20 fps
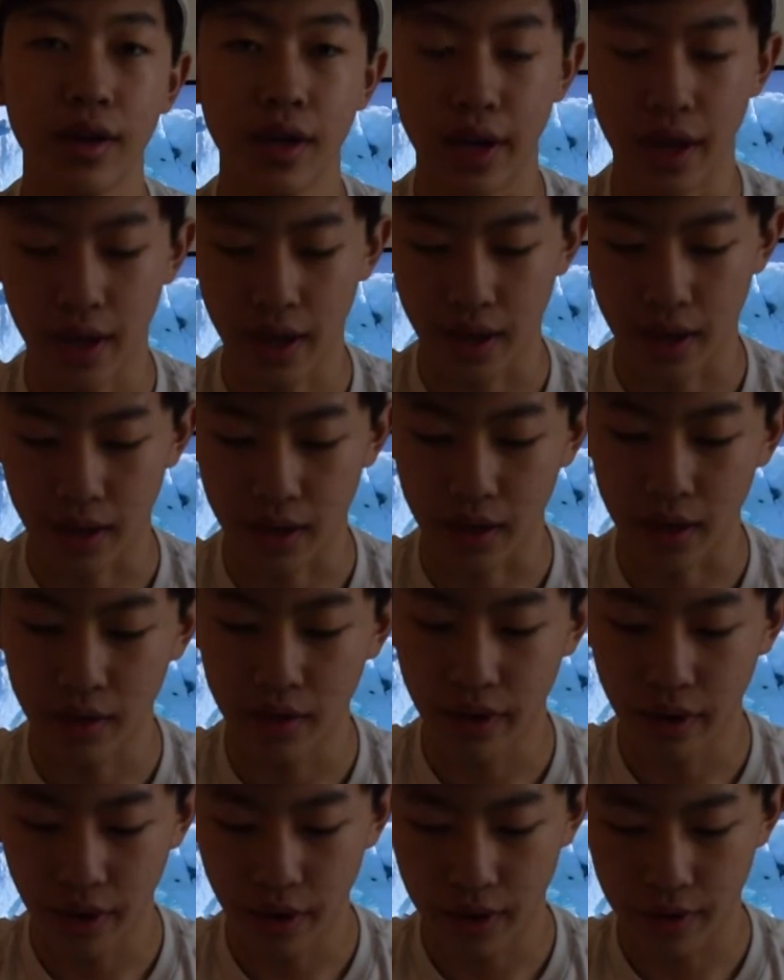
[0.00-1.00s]
and
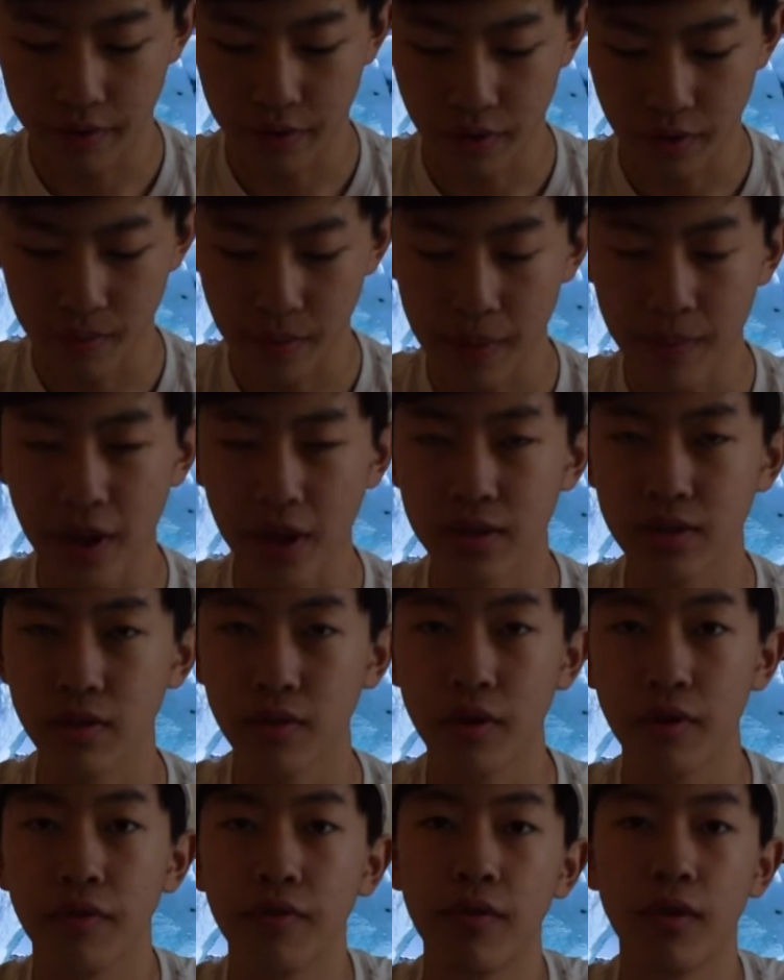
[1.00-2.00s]
if you remember, I
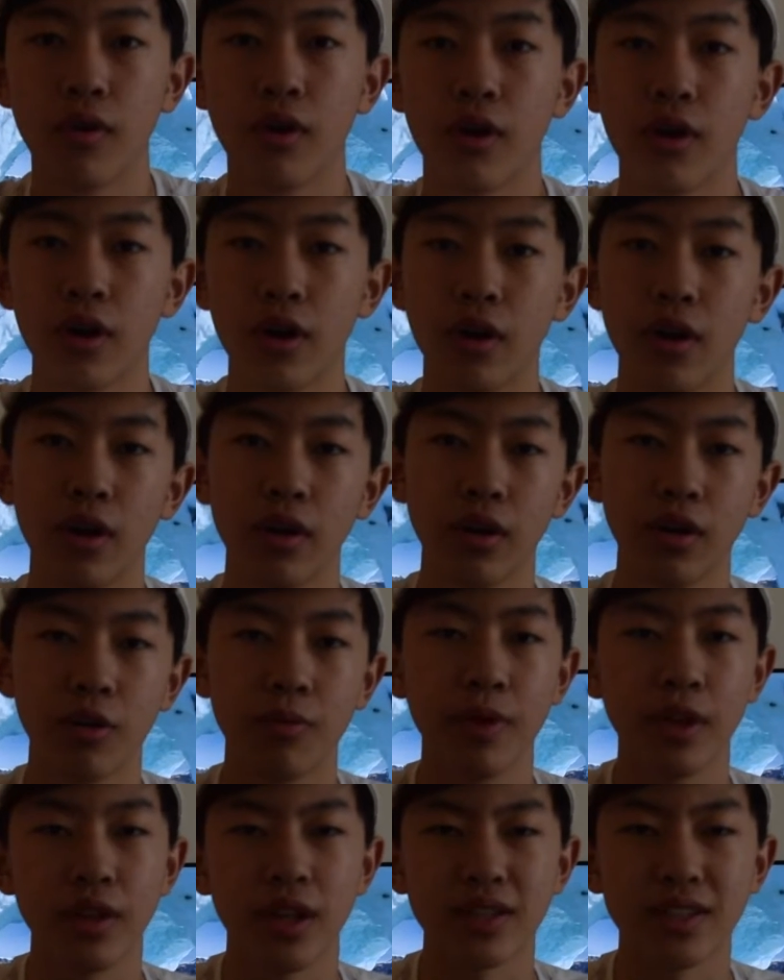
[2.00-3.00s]
sold it for a little
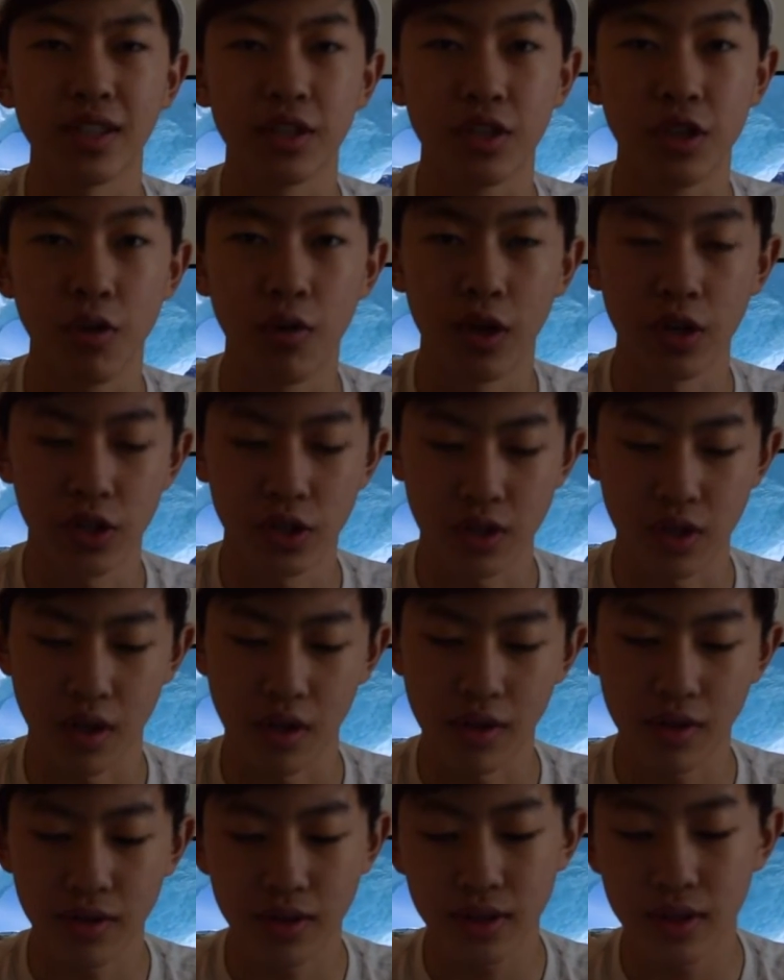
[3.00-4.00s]
bit less than
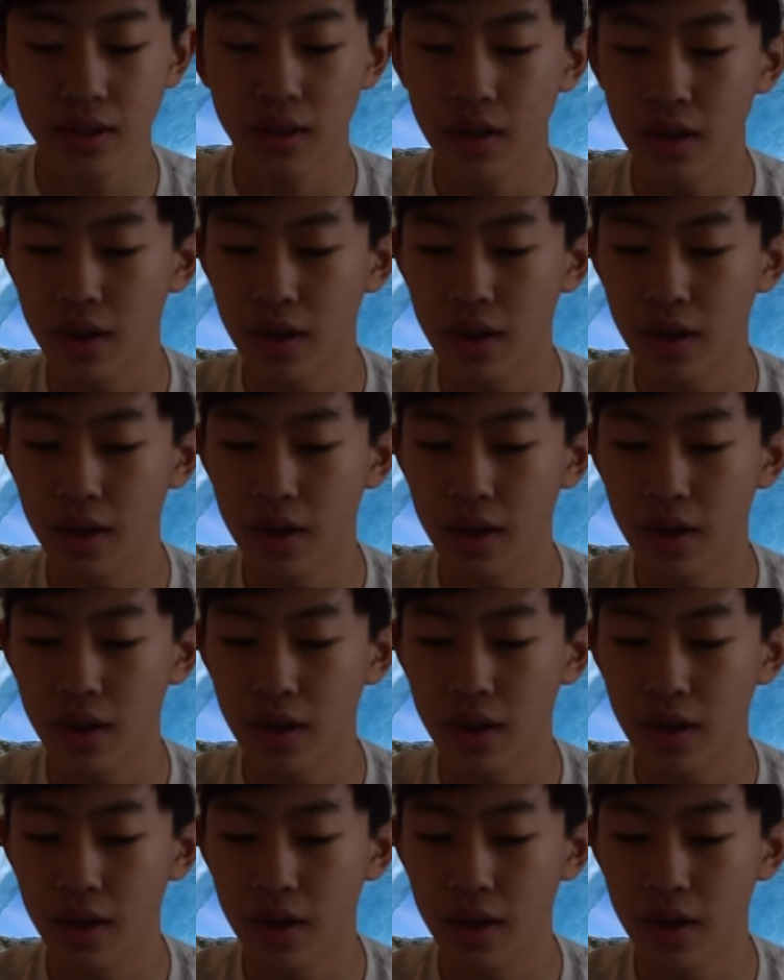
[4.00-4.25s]
$200,